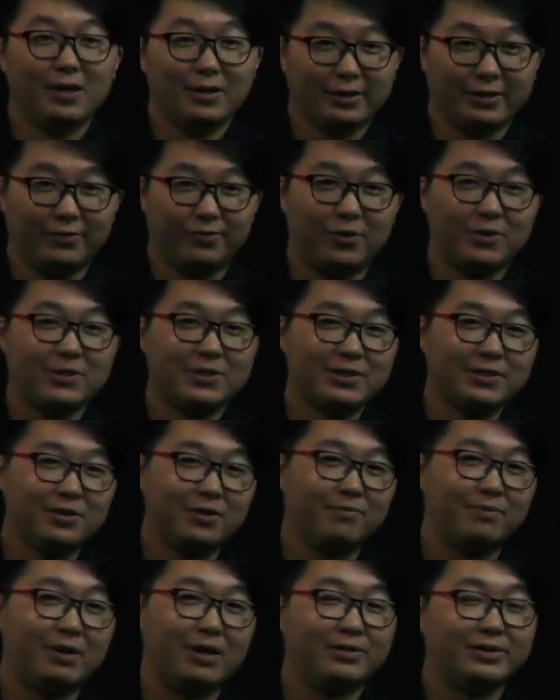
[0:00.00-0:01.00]
The fluorescence
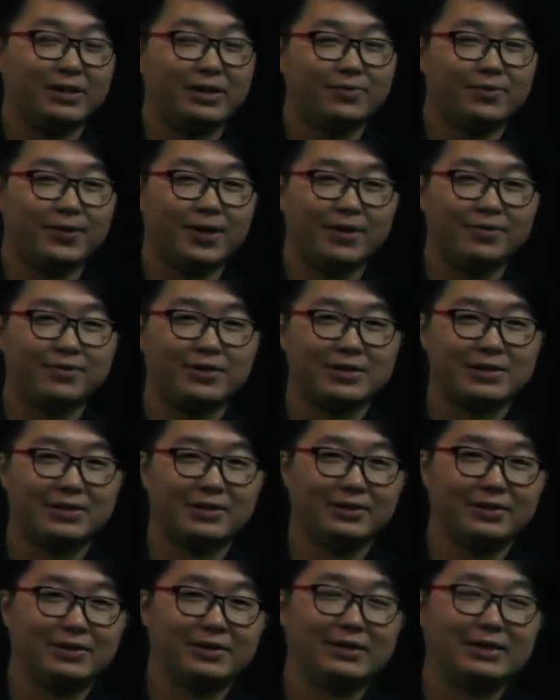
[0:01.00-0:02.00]
compound that we are
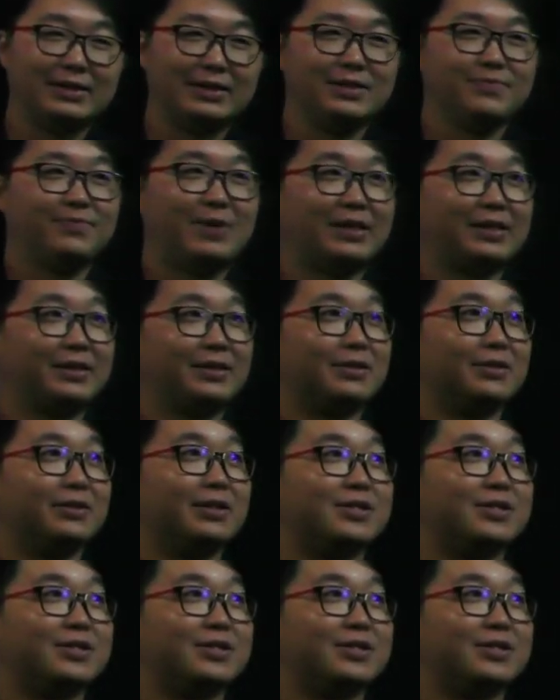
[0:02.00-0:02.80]
interested in this particular